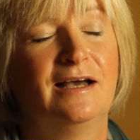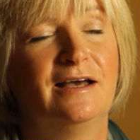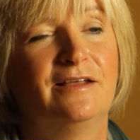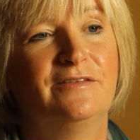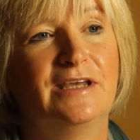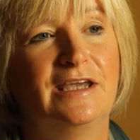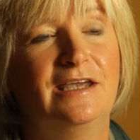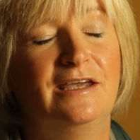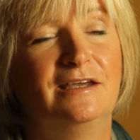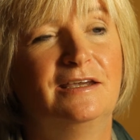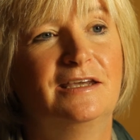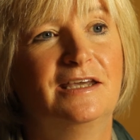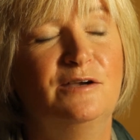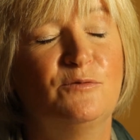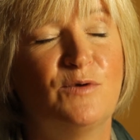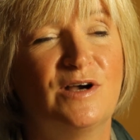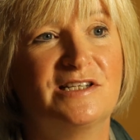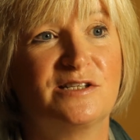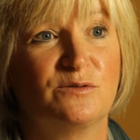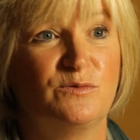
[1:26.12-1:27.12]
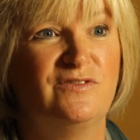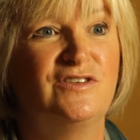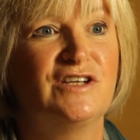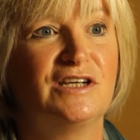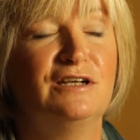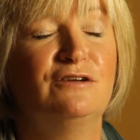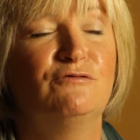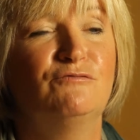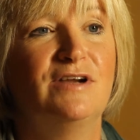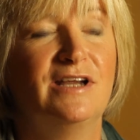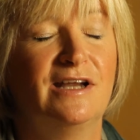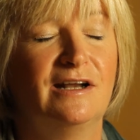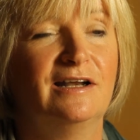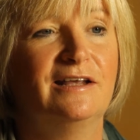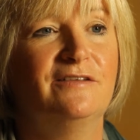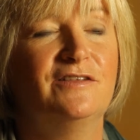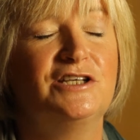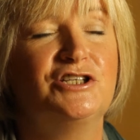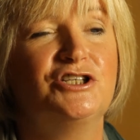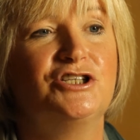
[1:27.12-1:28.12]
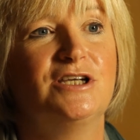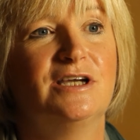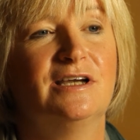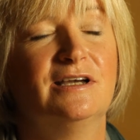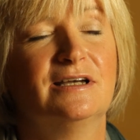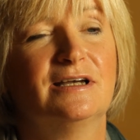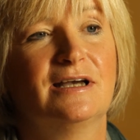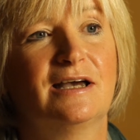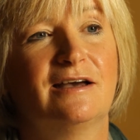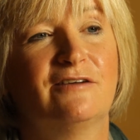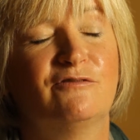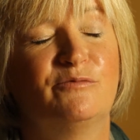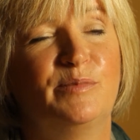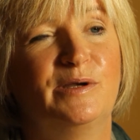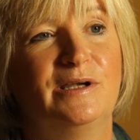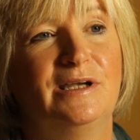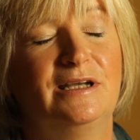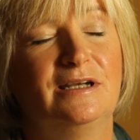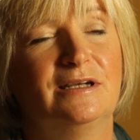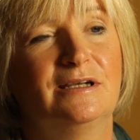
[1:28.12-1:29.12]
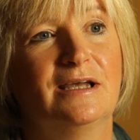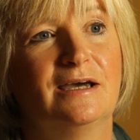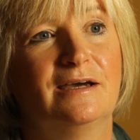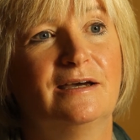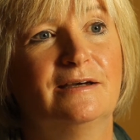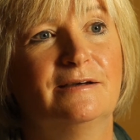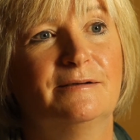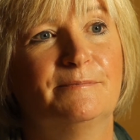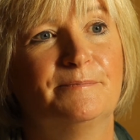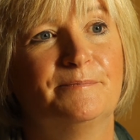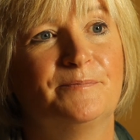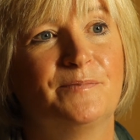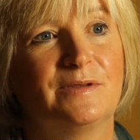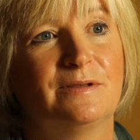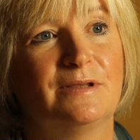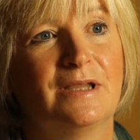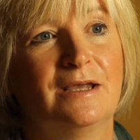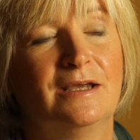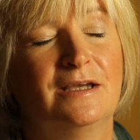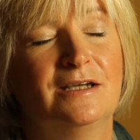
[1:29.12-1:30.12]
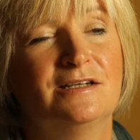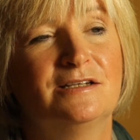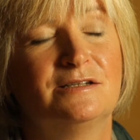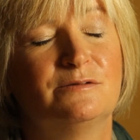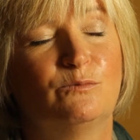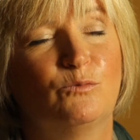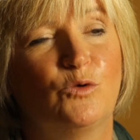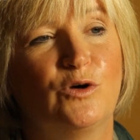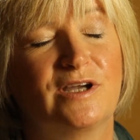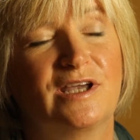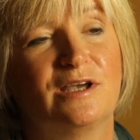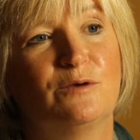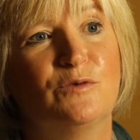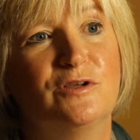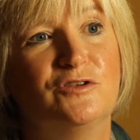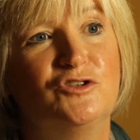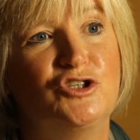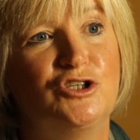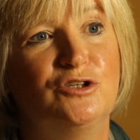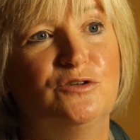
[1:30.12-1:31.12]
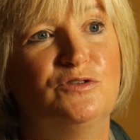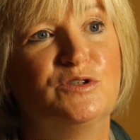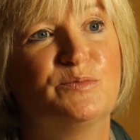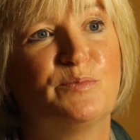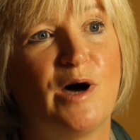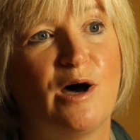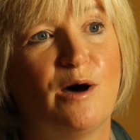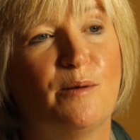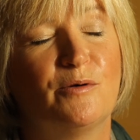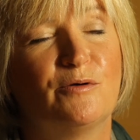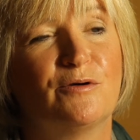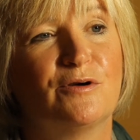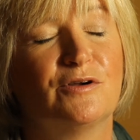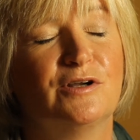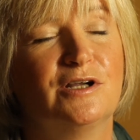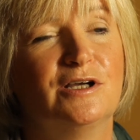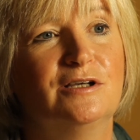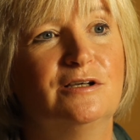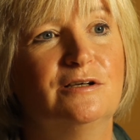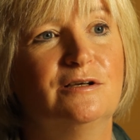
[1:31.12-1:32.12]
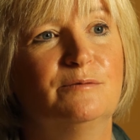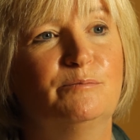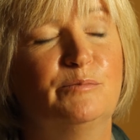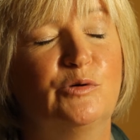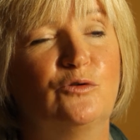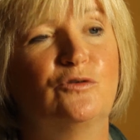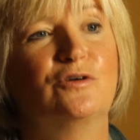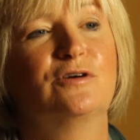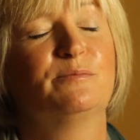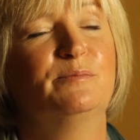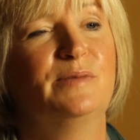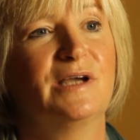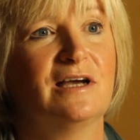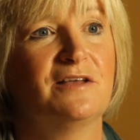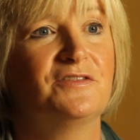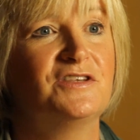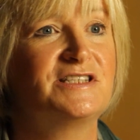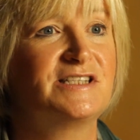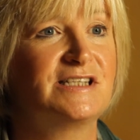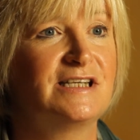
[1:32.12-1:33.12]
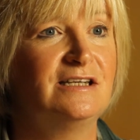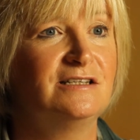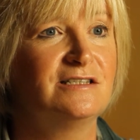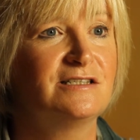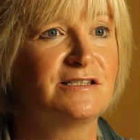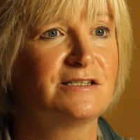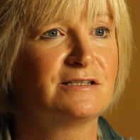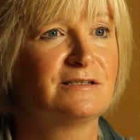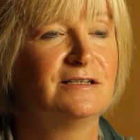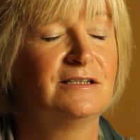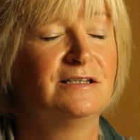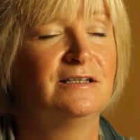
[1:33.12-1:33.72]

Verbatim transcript: The key ways that we've done it really this year have been um, working with Jude Palmer on her book Behind the Scenes,